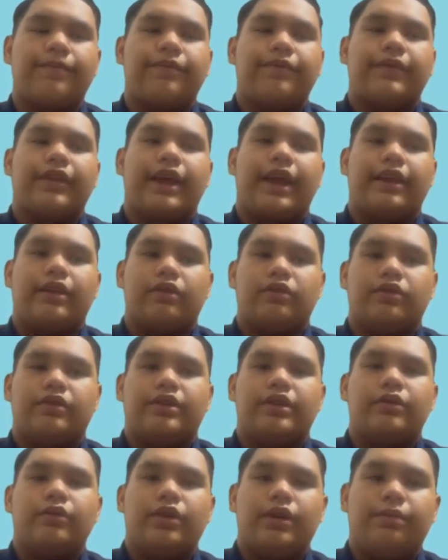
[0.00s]
End
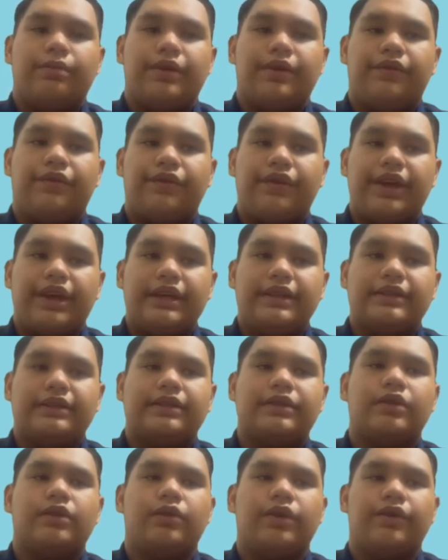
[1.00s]
user will be
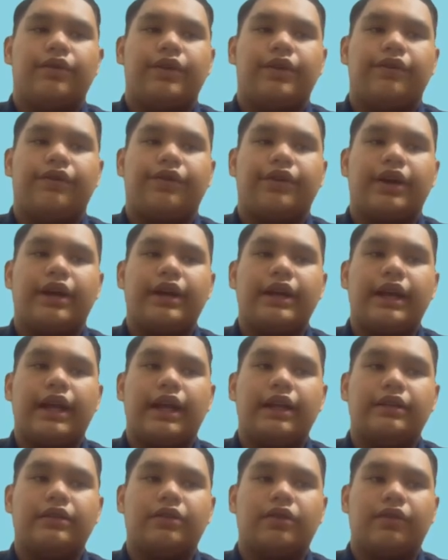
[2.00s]
faced with the front
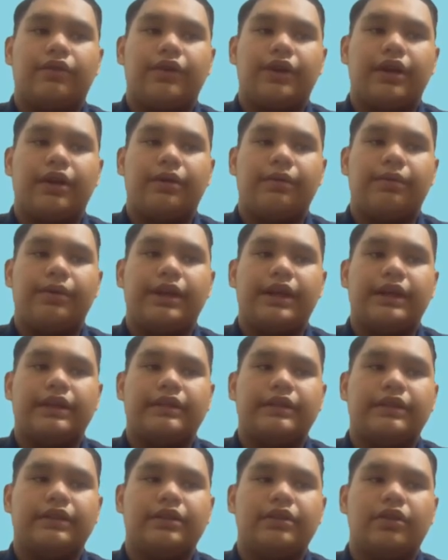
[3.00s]
ends of the
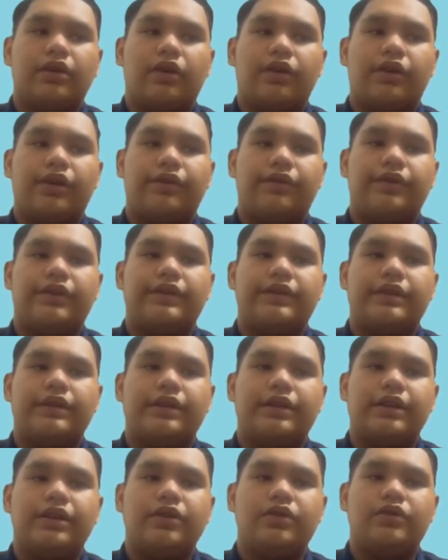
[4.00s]
application or the
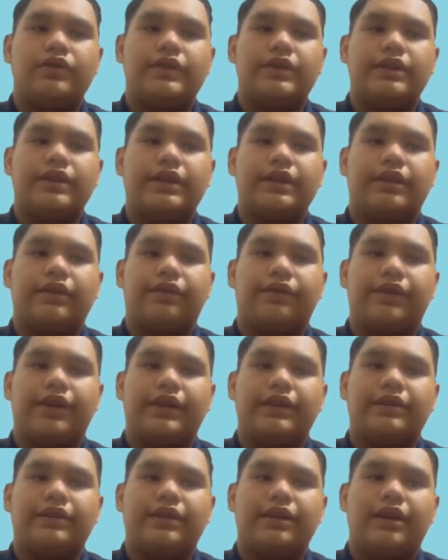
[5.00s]
physical user
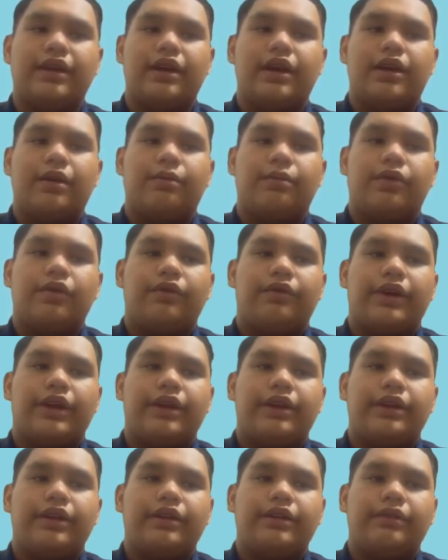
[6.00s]
interface
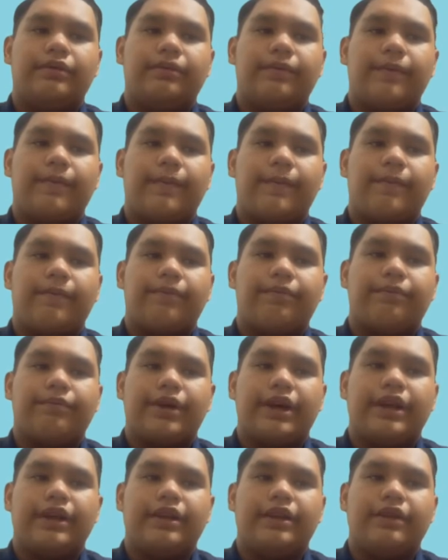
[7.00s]
provided
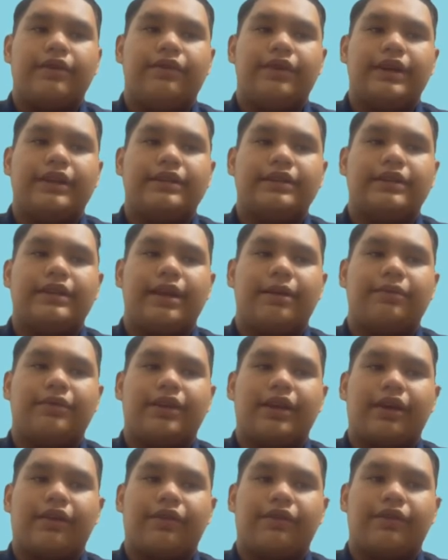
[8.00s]
by device
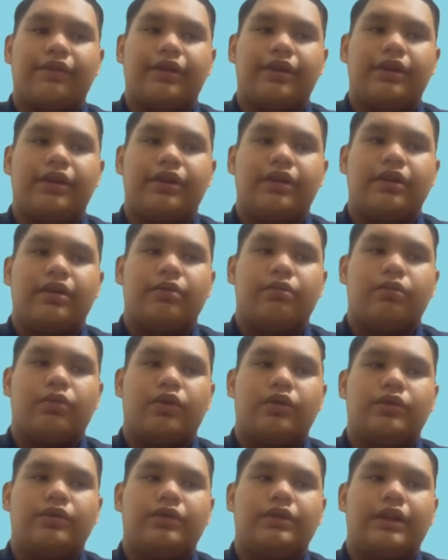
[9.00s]
themselves.
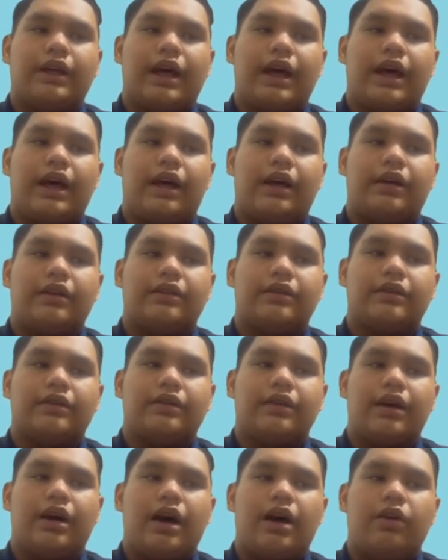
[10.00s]
Both are
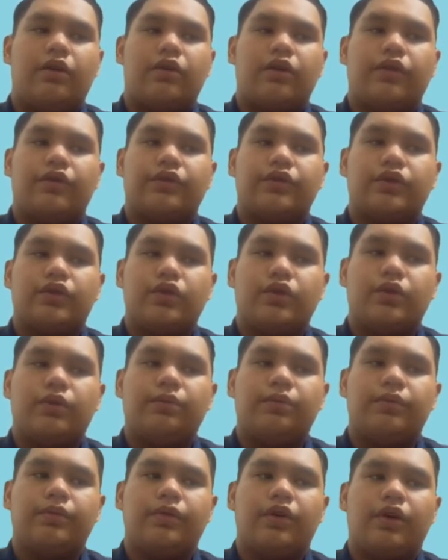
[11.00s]
out of scope
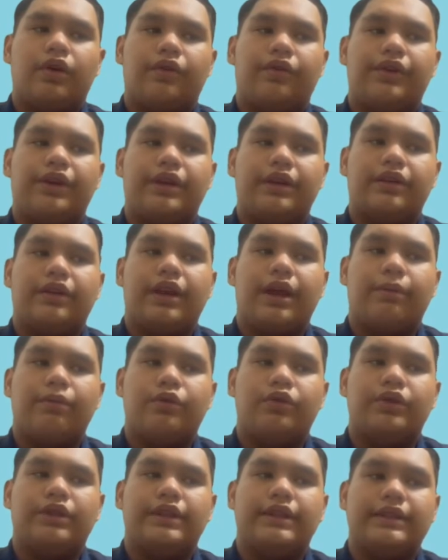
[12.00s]
of the
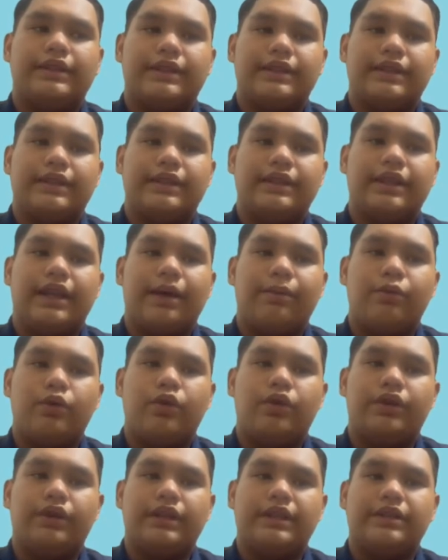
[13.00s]
W3C
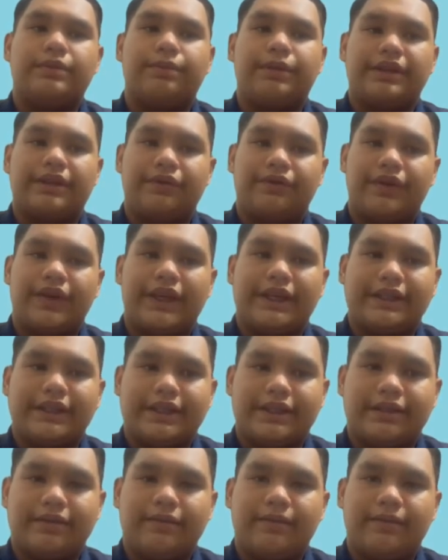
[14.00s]
WOT specification.